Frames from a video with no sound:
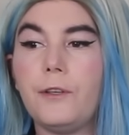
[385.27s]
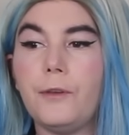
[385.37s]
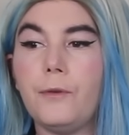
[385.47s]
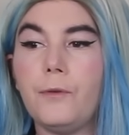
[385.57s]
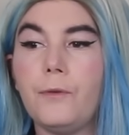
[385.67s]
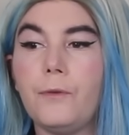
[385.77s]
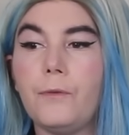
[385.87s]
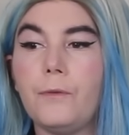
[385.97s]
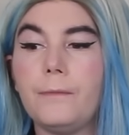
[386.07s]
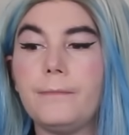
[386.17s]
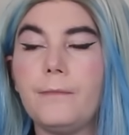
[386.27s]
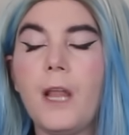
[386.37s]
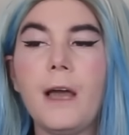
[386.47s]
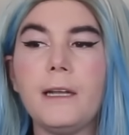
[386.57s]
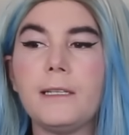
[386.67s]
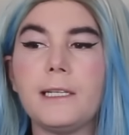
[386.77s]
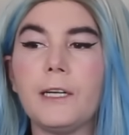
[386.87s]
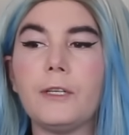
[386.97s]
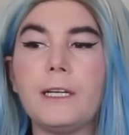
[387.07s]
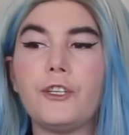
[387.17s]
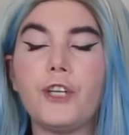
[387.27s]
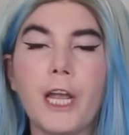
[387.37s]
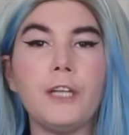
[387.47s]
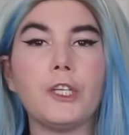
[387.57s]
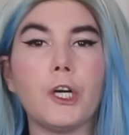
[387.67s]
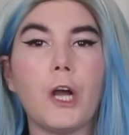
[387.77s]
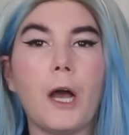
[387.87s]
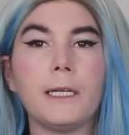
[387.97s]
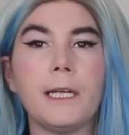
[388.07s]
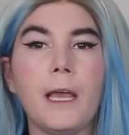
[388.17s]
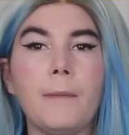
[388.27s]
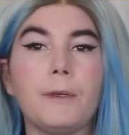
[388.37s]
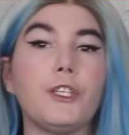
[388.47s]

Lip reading: to not necessarily change her content,